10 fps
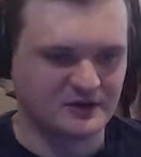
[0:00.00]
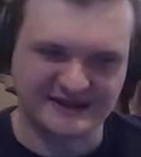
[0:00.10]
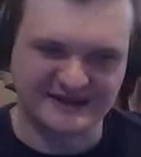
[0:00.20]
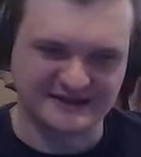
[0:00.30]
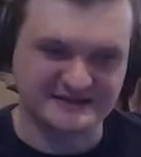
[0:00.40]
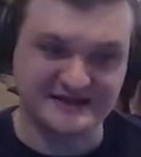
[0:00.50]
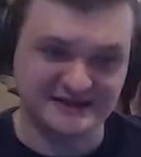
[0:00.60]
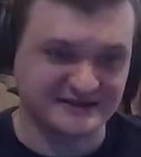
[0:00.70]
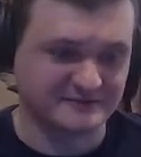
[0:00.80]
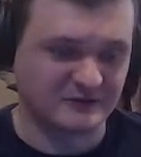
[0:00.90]
This is
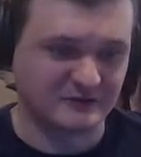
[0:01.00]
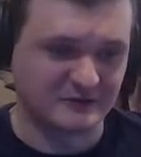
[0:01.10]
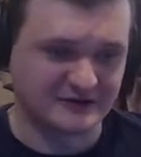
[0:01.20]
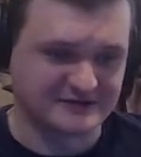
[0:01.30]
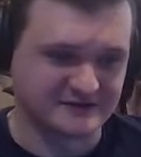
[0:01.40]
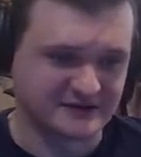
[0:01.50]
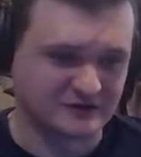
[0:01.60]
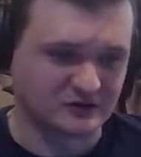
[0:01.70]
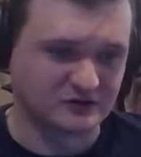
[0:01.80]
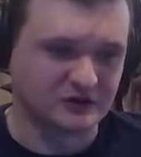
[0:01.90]
actually relatively
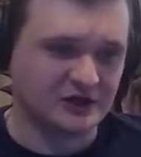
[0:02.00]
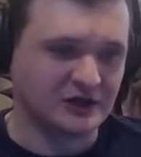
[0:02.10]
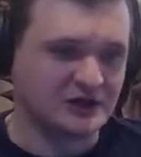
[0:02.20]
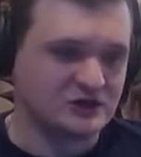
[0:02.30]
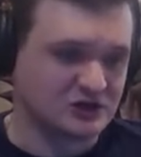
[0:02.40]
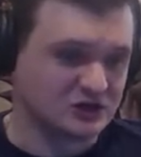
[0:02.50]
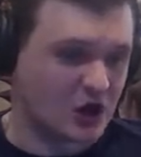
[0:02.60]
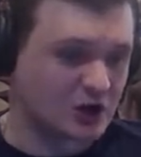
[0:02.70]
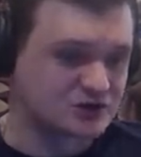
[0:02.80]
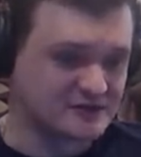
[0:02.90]
difficult. You can
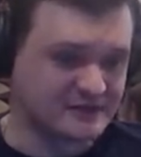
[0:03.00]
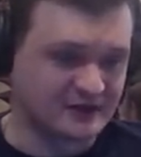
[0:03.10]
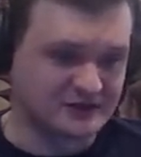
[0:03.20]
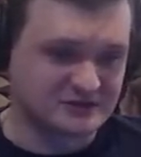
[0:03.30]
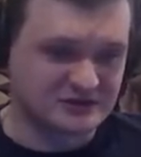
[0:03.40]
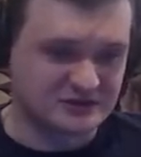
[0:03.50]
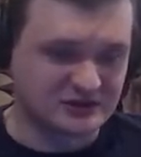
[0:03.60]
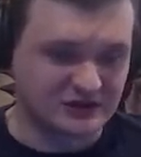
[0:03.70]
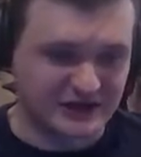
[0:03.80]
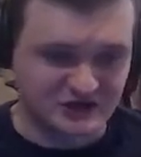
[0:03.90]
long jump and
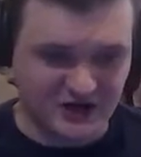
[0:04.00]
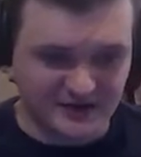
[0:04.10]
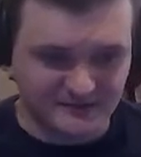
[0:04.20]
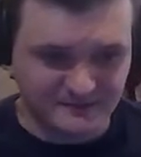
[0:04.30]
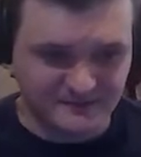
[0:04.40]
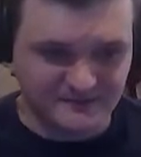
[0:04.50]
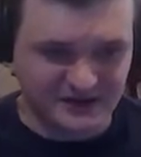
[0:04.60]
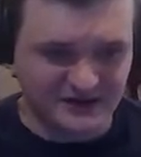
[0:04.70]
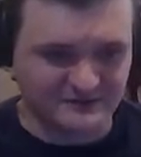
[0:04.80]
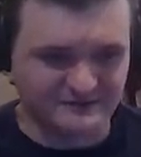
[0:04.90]
ledge grab.
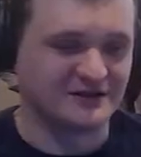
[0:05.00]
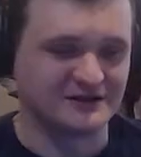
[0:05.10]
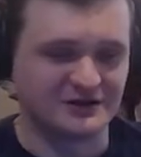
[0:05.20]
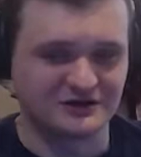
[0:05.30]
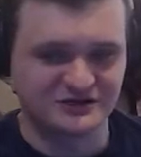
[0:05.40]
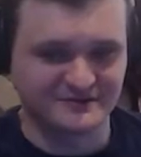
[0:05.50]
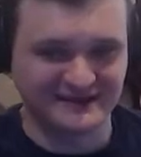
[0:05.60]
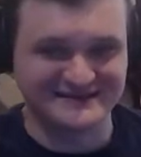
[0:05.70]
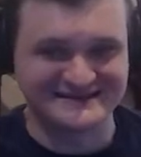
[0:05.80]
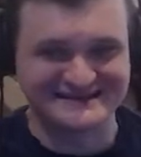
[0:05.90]
Long jumping
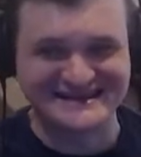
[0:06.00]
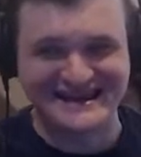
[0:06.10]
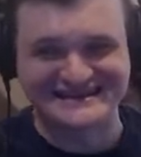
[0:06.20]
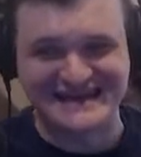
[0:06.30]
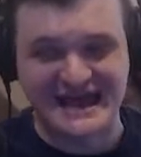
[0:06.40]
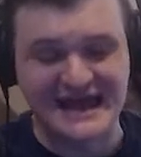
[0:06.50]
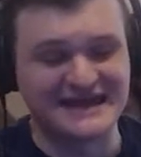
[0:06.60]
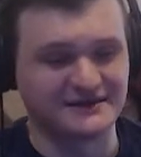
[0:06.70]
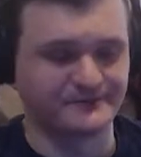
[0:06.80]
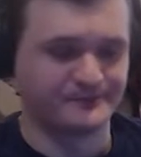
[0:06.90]
is Z and A.
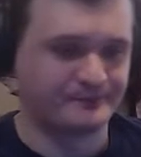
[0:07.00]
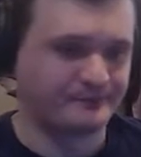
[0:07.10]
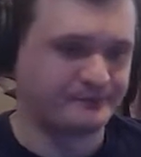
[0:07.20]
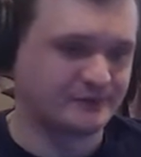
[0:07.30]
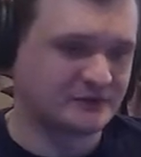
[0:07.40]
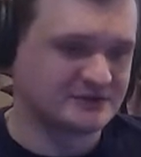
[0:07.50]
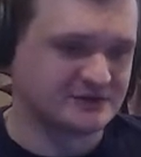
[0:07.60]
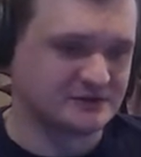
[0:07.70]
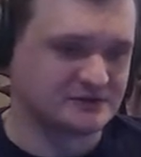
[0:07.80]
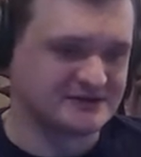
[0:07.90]

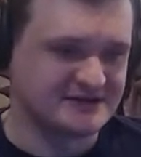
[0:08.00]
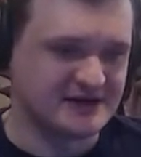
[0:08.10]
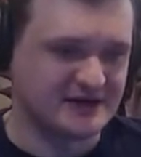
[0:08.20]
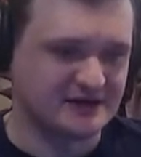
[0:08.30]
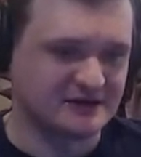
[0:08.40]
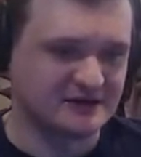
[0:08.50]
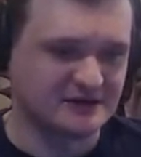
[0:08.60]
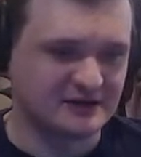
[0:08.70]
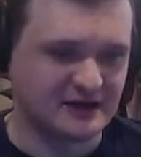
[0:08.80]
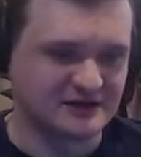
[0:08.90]
So ZA,
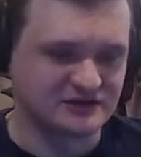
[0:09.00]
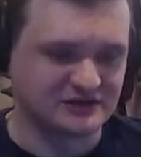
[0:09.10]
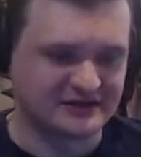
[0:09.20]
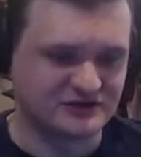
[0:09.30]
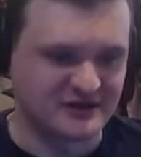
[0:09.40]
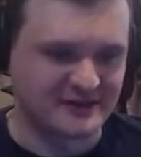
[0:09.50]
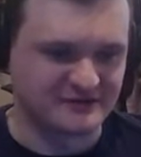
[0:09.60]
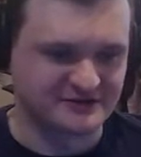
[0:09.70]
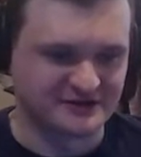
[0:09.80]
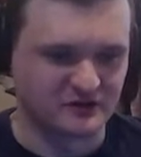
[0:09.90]
and you can ledge grab
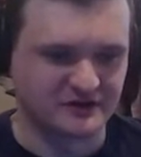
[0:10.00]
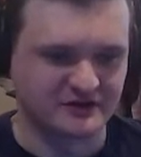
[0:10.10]
every single one of these.